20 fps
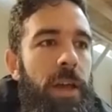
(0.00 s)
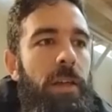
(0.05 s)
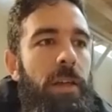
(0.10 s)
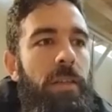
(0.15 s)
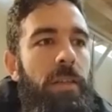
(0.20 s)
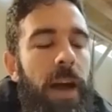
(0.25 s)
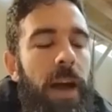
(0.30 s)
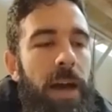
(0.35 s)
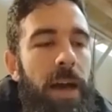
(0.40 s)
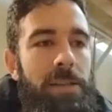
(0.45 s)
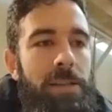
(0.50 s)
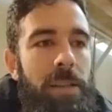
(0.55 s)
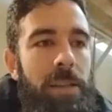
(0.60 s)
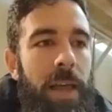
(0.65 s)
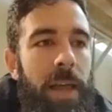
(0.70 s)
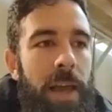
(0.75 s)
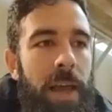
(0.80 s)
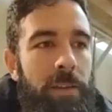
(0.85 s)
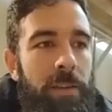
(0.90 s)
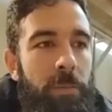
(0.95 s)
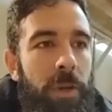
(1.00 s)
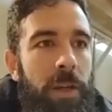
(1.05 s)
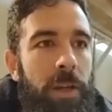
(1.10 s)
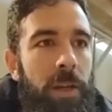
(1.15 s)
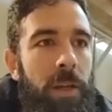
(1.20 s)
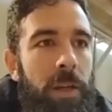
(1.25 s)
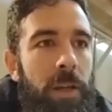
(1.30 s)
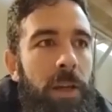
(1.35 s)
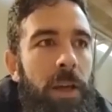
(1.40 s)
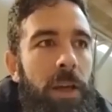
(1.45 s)
that has led
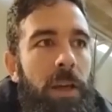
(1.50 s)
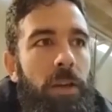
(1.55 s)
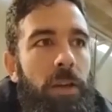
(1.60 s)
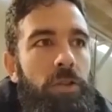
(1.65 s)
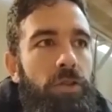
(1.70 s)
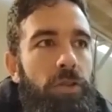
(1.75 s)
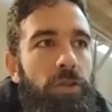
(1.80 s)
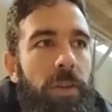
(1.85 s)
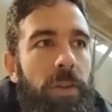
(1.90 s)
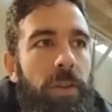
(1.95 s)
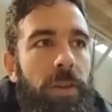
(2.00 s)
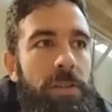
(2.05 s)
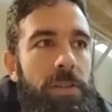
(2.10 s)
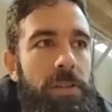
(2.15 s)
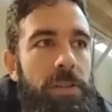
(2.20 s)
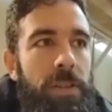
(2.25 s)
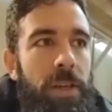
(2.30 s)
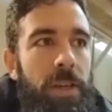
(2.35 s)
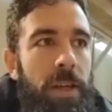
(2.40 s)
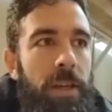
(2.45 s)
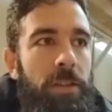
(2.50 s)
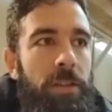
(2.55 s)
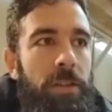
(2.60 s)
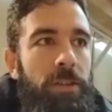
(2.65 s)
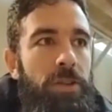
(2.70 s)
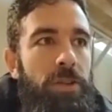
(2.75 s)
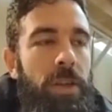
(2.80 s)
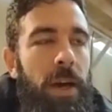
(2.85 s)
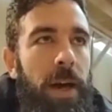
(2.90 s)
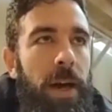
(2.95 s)
me to this stage
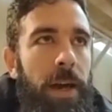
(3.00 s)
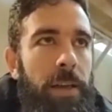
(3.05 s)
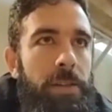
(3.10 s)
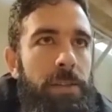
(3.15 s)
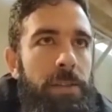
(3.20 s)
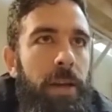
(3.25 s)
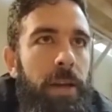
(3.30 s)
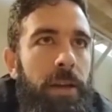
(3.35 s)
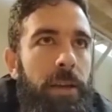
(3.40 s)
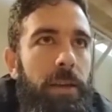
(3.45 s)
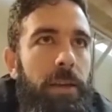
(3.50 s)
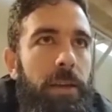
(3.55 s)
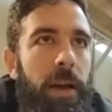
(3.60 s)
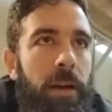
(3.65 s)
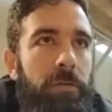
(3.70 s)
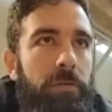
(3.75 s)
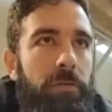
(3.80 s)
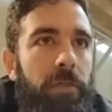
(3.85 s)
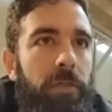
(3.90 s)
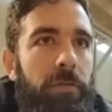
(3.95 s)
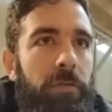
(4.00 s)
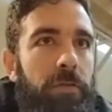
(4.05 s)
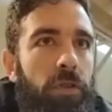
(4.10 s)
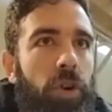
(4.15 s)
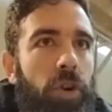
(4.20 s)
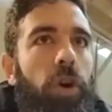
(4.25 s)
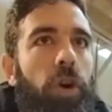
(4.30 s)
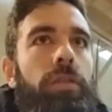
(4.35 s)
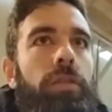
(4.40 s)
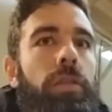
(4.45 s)
that has like I've, I've
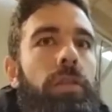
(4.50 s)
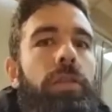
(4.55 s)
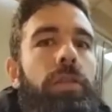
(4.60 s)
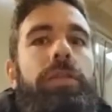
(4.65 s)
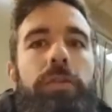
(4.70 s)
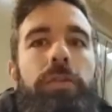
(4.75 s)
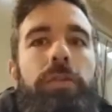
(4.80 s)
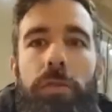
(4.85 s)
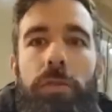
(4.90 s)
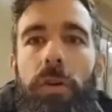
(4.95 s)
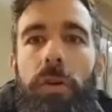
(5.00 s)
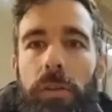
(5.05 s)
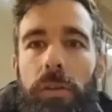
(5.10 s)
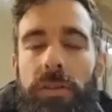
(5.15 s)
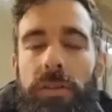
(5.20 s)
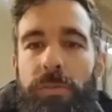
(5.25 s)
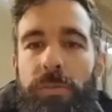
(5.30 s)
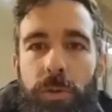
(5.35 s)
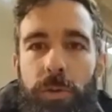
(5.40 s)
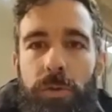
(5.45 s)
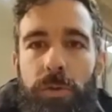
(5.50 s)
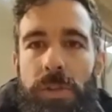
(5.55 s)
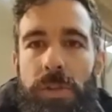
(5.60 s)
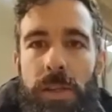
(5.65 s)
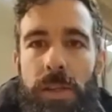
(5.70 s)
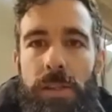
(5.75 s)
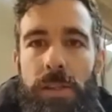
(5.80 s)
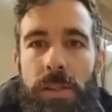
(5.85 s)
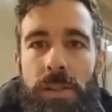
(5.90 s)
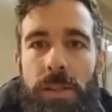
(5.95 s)
gone through all these
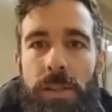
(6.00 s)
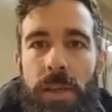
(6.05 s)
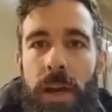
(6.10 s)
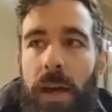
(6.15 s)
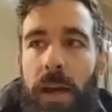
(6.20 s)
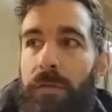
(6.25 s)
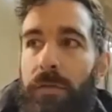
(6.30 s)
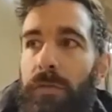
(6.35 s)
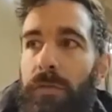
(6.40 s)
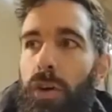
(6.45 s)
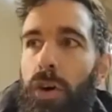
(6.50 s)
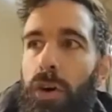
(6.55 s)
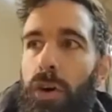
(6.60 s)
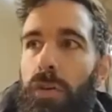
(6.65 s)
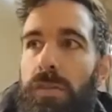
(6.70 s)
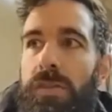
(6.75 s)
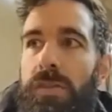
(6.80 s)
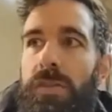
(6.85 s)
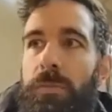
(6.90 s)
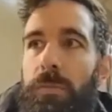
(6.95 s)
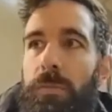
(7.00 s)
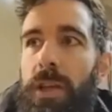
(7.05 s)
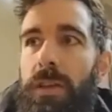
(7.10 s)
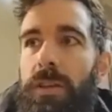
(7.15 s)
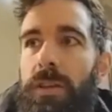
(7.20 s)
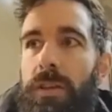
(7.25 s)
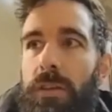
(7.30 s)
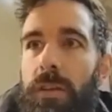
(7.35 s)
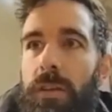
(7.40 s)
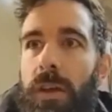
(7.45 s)
processes that have caused me
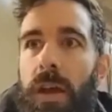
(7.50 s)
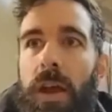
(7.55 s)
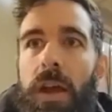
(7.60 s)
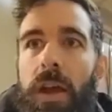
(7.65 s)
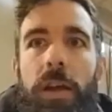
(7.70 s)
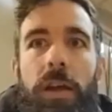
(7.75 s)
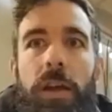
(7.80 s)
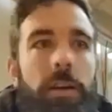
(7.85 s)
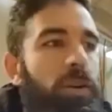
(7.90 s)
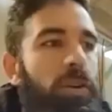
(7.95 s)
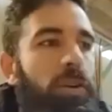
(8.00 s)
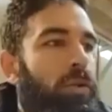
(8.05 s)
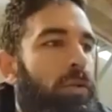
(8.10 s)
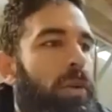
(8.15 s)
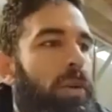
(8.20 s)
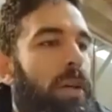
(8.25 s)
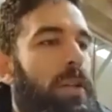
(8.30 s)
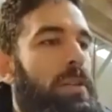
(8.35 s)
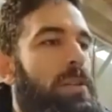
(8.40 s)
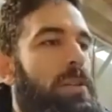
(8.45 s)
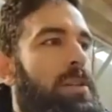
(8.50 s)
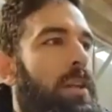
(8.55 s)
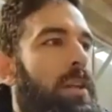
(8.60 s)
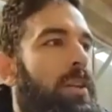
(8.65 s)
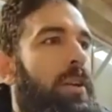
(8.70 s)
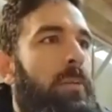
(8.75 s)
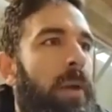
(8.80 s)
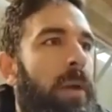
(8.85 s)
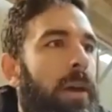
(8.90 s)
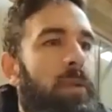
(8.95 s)
to you know
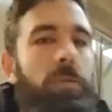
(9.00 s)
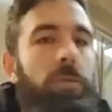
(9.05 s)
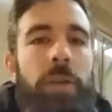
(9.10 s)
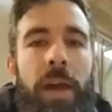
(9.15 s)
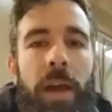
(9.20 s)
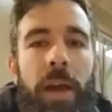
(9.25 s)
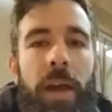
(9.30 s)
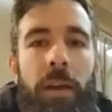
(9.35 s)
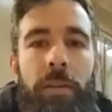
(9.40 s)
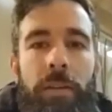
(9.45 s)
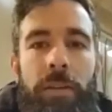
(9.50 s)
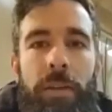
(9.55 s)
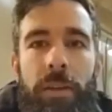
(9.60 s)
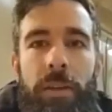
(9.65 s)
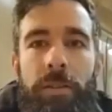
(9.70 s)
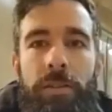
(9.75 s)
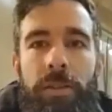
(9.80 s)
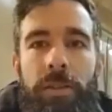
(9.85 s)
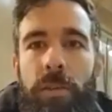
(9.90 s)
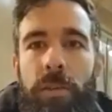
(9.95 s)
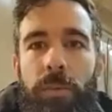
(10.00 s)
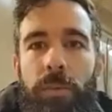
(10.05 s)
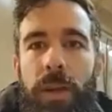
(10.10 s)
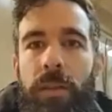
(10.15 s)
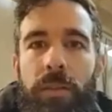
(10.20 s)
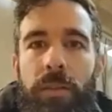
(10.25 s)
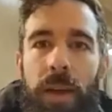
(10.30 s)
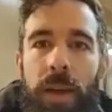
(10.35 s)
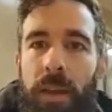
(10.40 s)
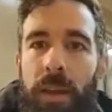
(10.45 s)
consider my own heritage in a way
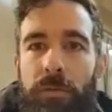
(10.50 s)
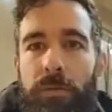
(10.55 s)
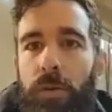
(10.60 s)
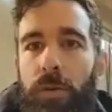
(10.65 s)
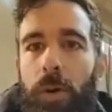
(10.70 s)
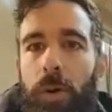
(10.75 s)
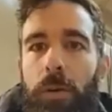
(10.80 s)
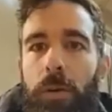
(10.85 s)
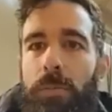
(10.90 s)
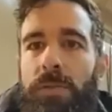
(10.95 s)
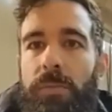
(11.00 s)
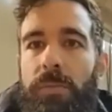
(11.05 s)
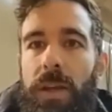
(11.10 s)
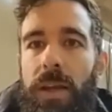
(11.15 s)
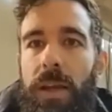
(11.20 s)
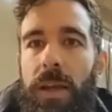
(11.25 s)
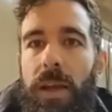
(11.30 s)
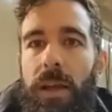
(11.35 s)
that hmm. informs me